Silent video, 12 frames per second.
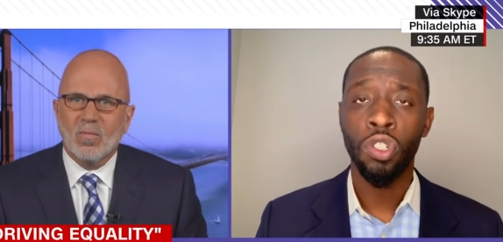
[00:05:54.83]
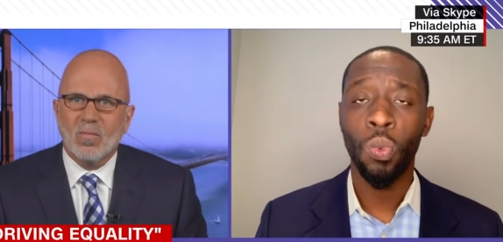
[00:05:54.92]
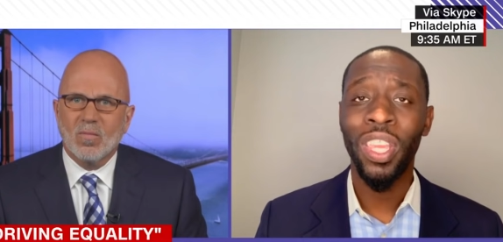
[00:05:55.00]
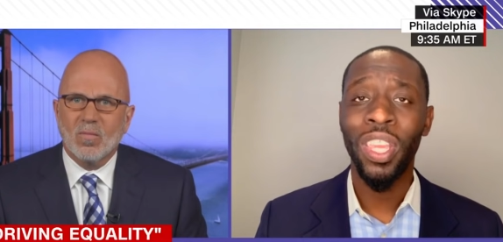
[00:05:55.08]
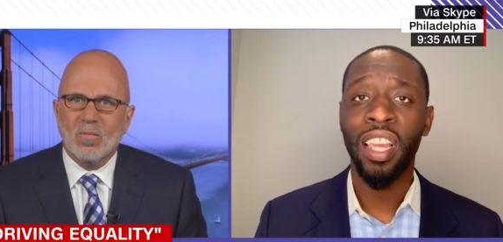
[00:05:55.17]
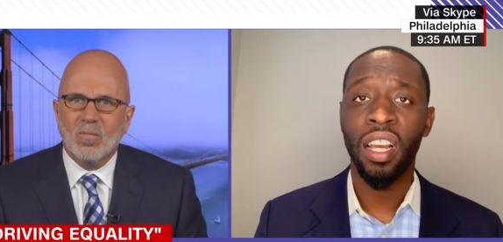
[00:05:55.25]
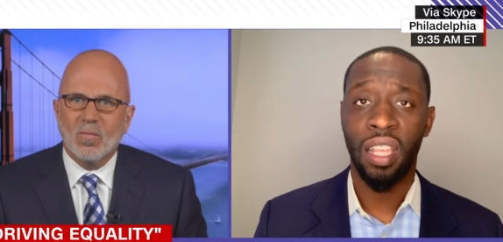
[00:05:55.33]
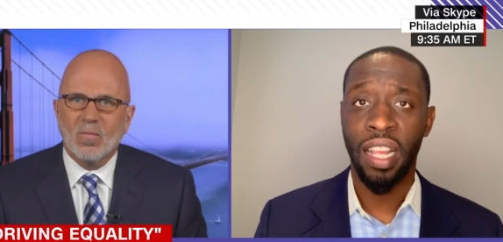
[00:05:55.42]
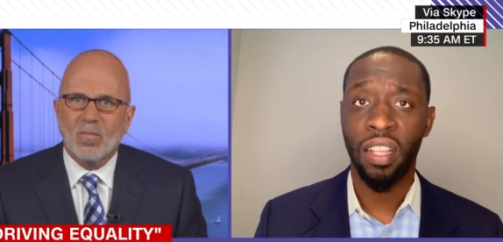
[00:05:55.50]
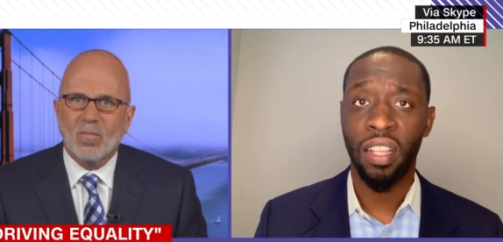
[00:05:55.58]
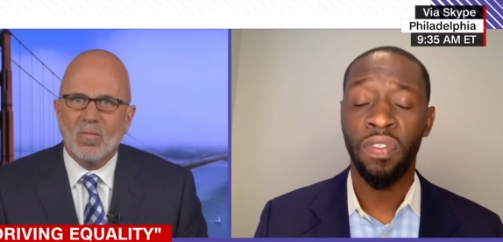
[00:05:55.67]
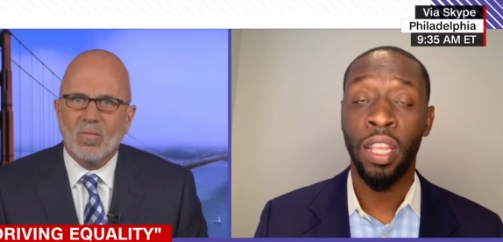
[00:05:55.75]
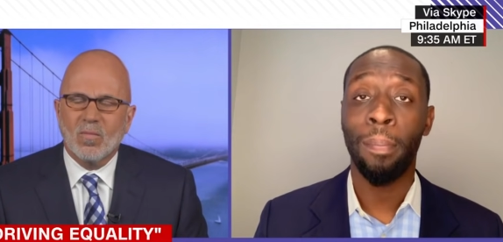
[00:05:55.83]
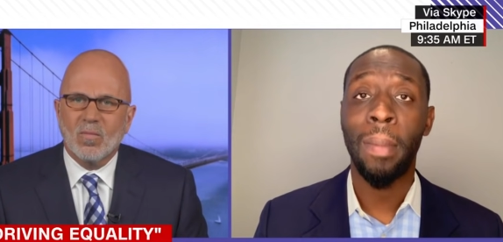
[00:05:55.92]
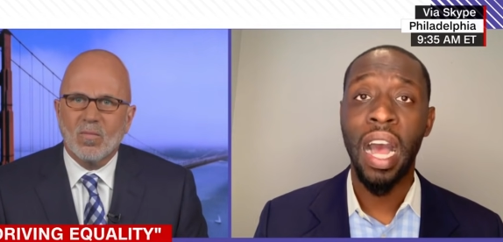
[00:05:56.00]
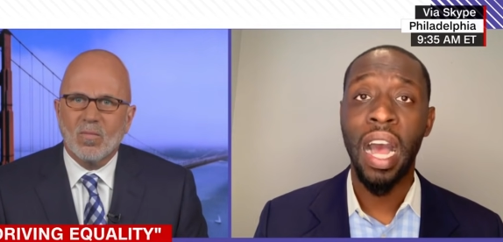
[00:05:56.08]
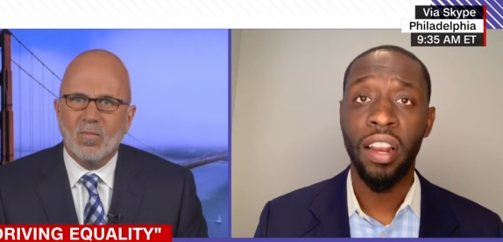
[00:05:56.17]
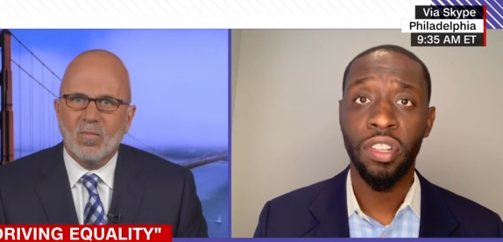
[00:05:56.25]
Speaker 1: So we can collectively
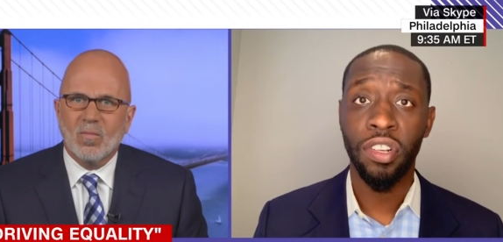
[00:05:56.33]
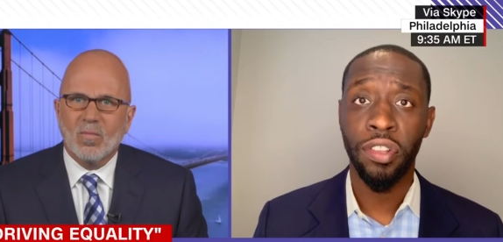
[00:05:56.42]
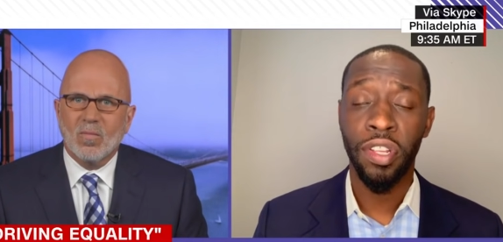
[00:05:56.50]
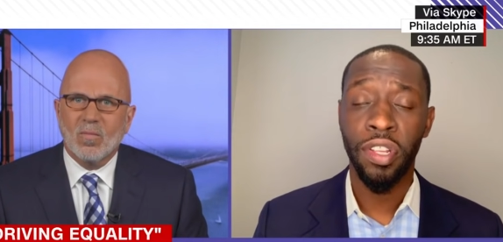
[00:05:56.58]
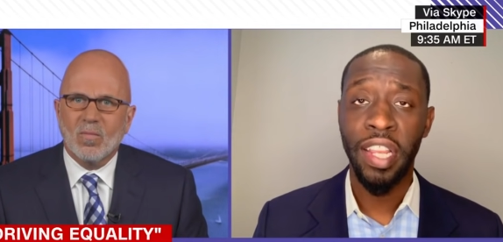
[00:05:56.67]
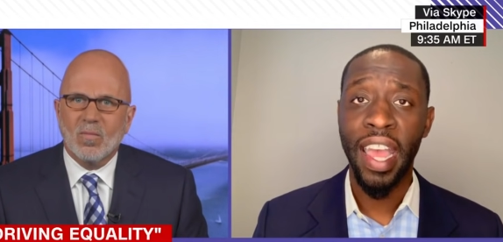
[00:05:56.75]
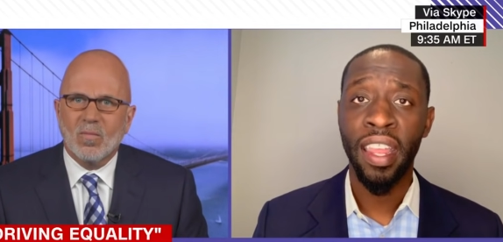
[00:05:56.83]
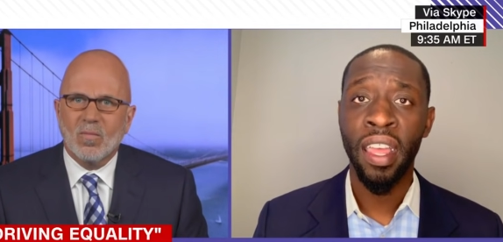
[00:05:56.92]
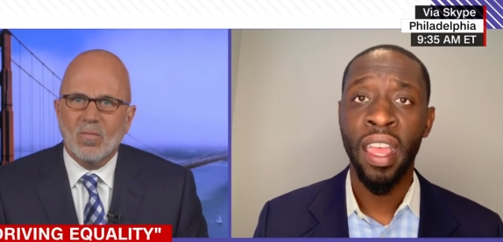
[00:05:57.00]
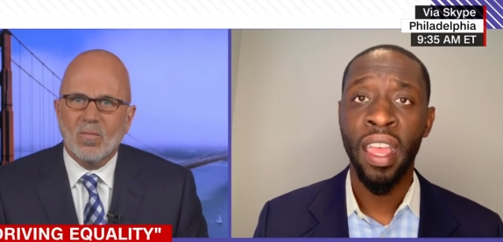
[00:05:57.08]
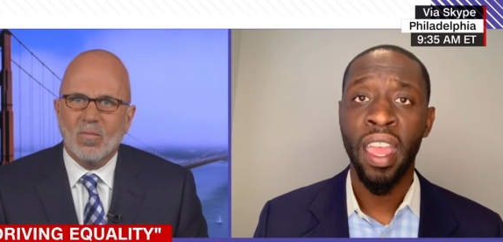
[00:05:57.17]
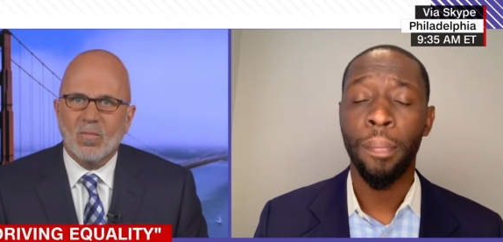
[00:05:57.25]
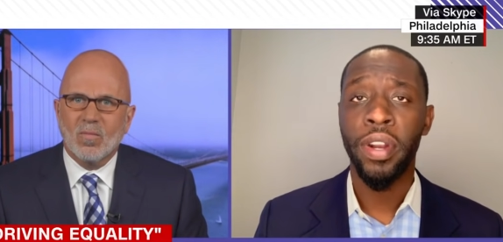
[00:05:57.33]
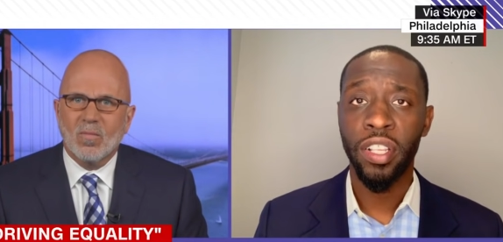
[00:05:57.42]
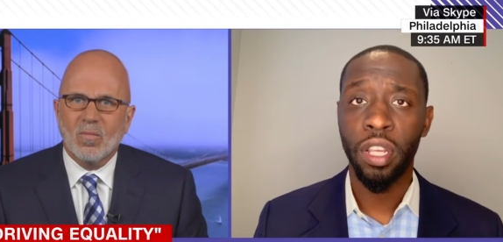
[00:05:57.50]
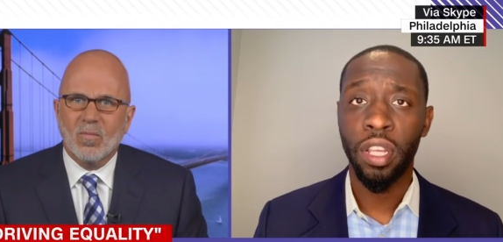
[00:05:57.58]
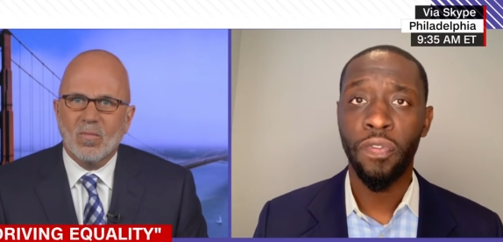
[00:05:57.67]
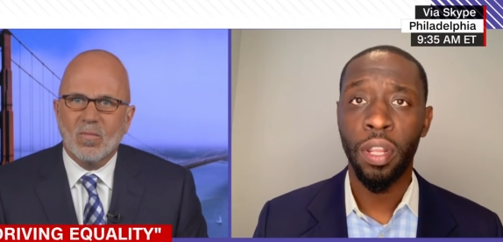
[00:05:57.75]
monitor the data and put
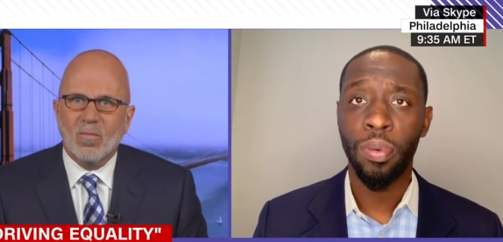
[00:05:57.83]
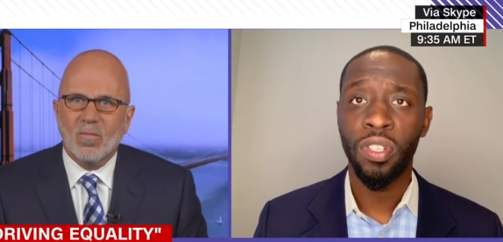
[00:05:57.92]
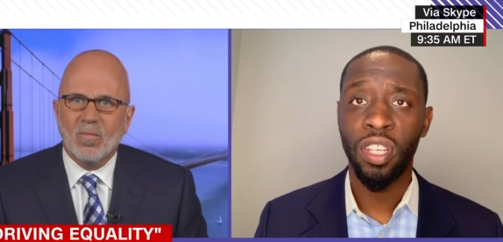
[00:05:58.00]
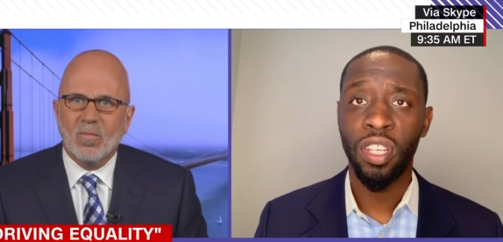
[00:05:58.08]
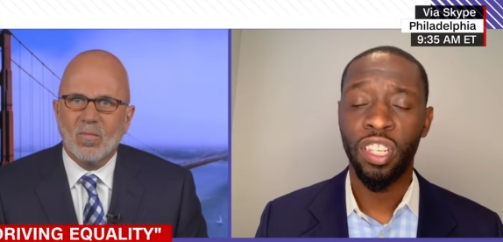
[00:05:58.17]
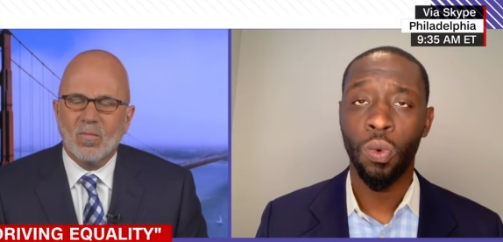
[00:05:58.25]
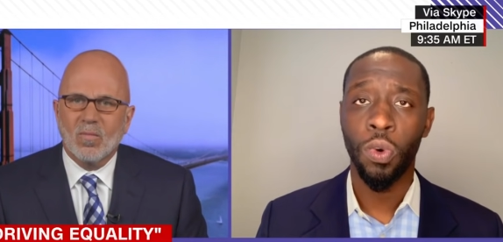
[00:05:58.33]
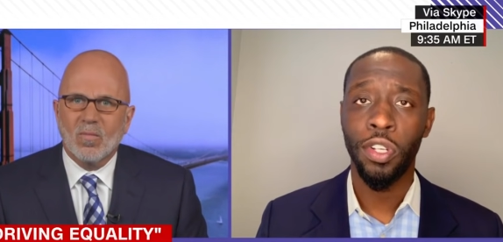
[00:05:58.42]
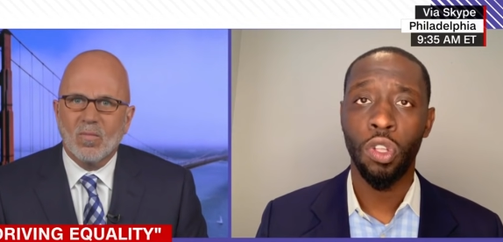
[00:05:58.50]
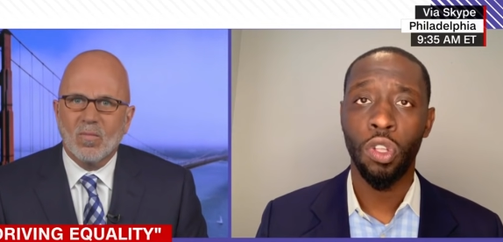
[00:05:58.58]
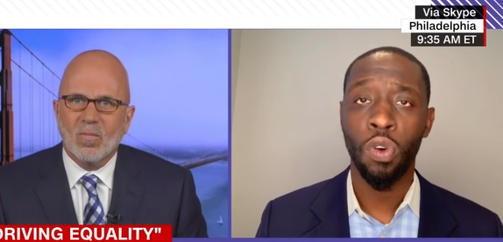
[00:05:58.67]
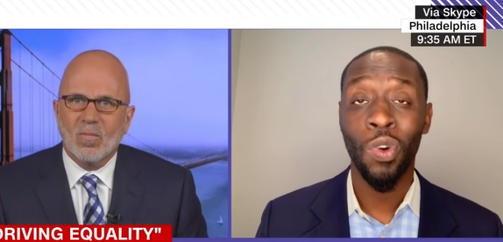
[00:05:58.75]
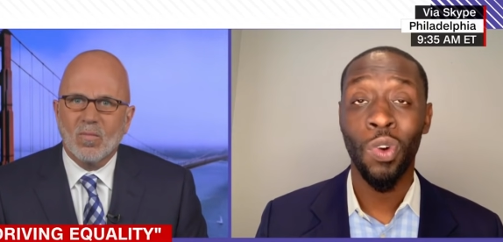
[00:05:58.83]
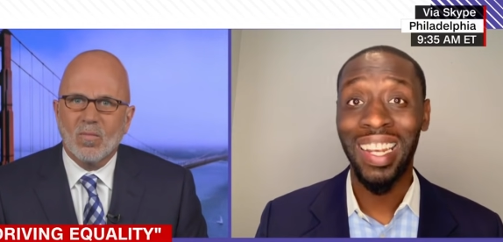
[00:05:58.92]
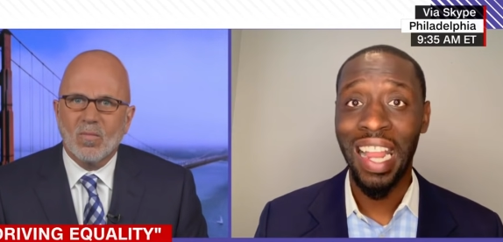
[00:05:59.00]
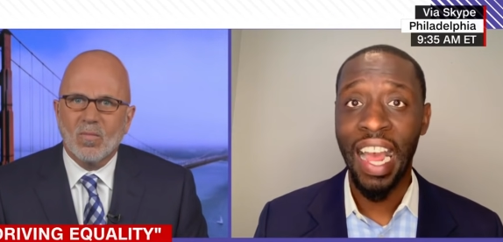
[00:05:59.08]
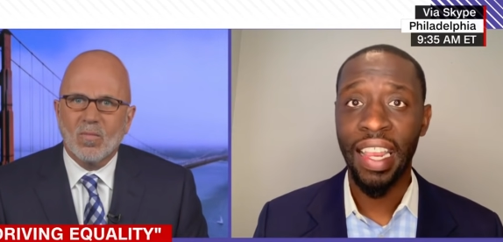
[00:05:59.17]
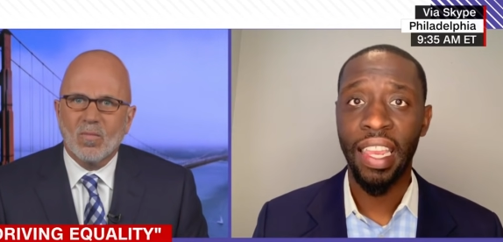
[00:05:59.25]
ourselves in a position where as though if
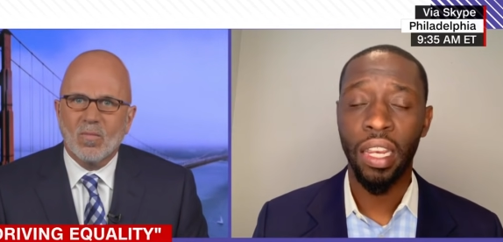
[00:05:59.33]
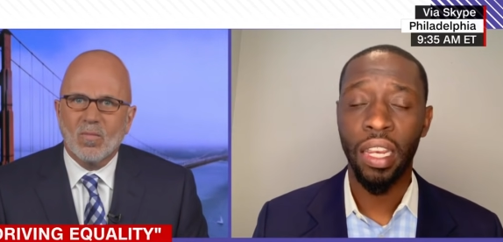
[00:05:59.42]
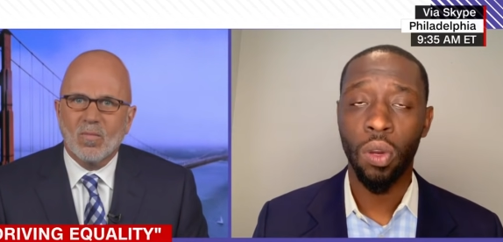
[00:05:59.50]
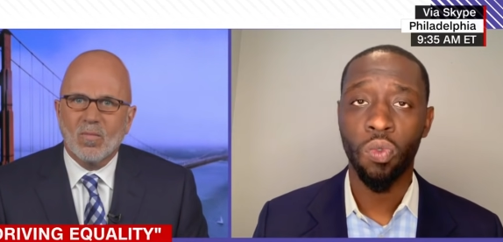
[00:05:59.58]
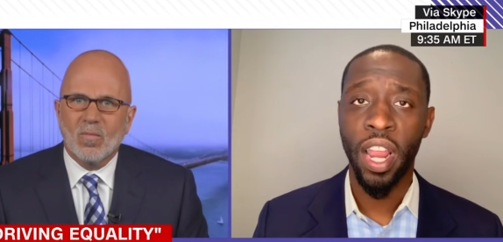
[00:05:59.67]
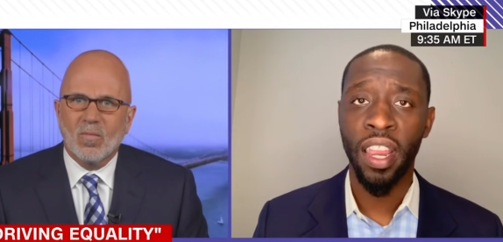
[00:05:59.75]
we're not getting it